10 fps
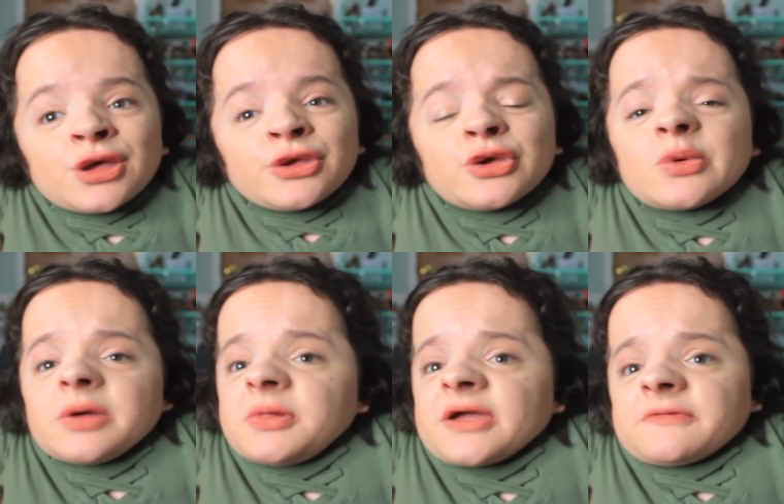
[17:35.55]
you
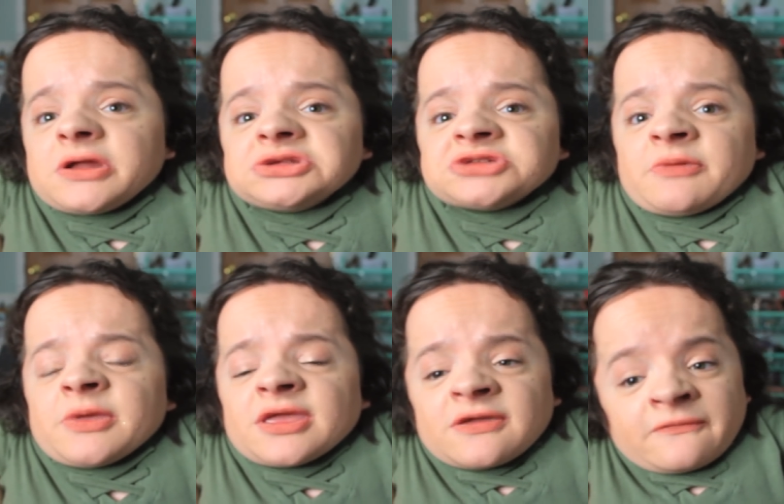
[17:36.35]
went Black Friday
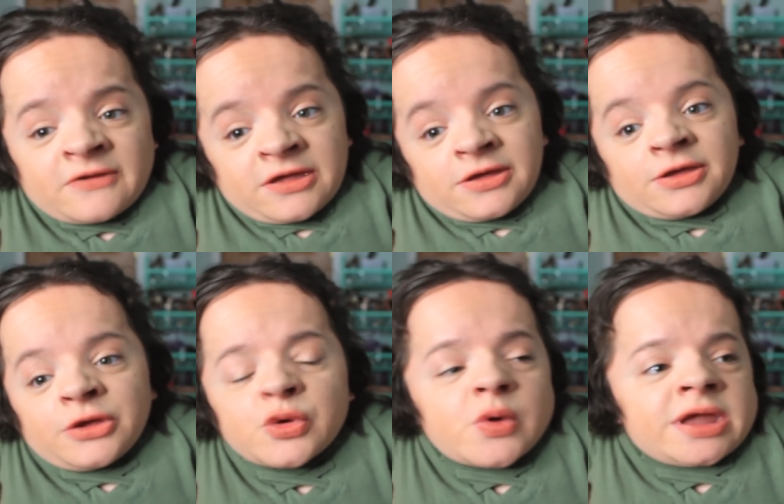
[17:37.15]
shopping, if
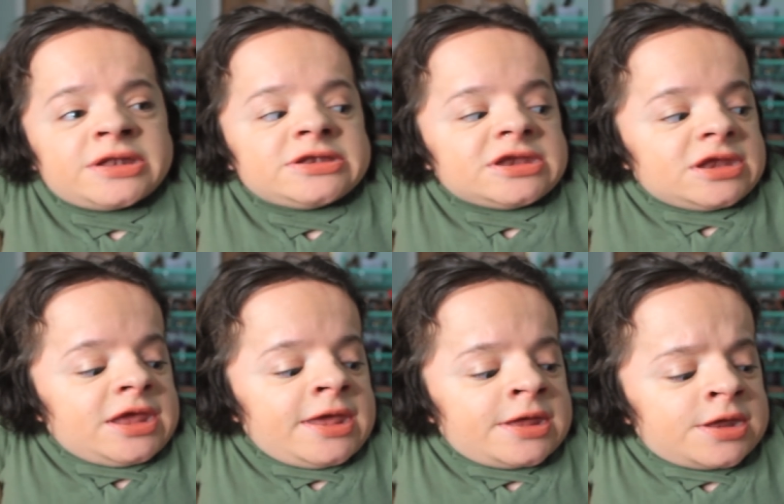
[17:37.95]
you went,
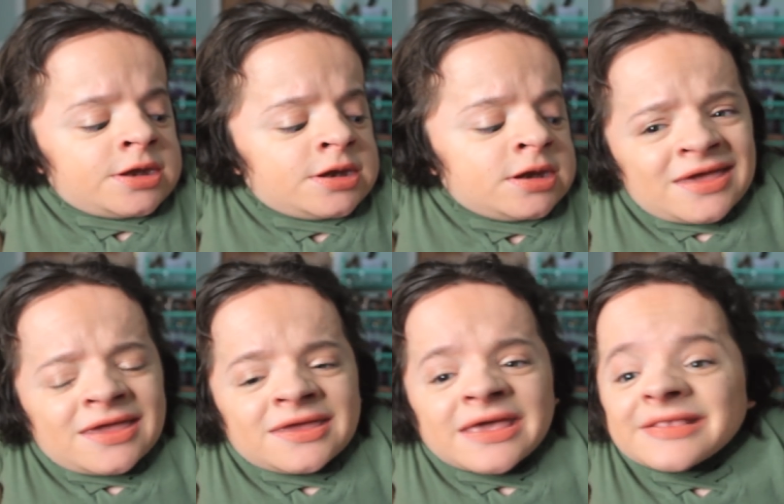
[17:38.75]
and
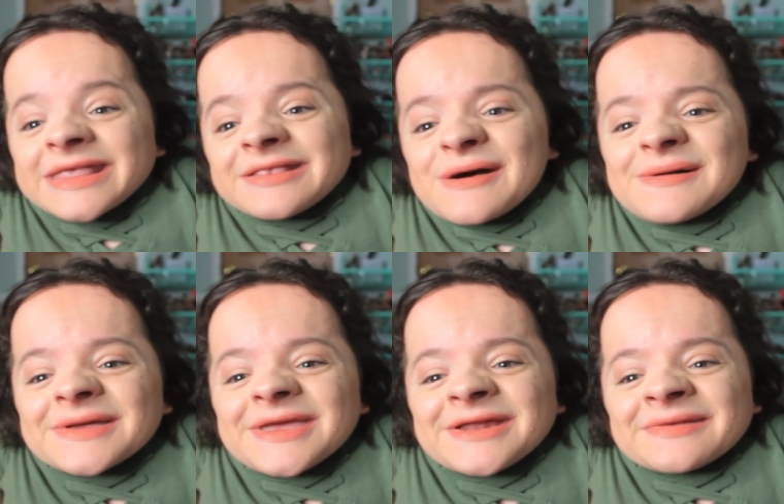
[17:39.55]
I guess that's all,
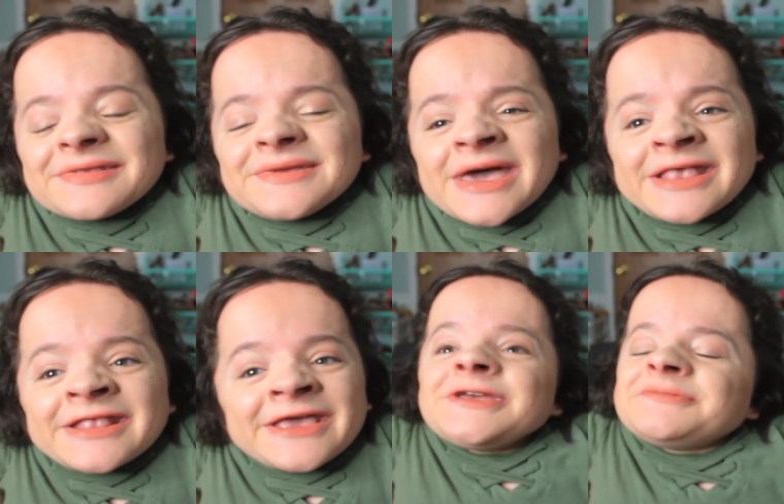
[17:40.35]
and I'll see you guys
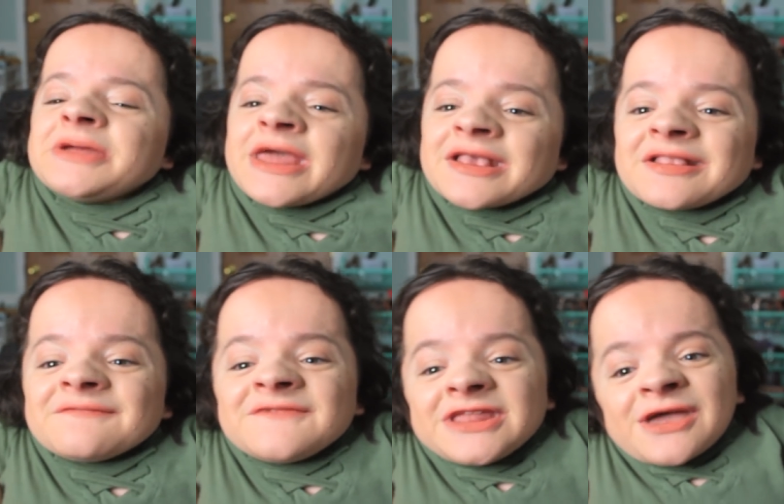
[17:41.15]
in my
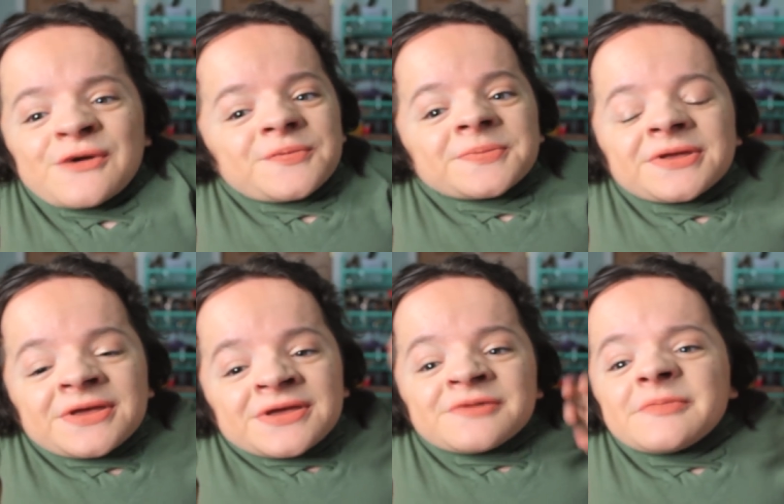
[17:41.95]
next
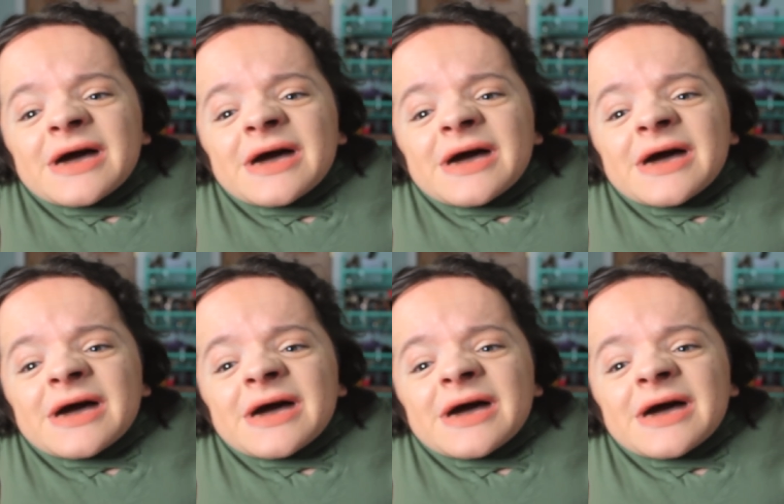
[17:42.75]
video.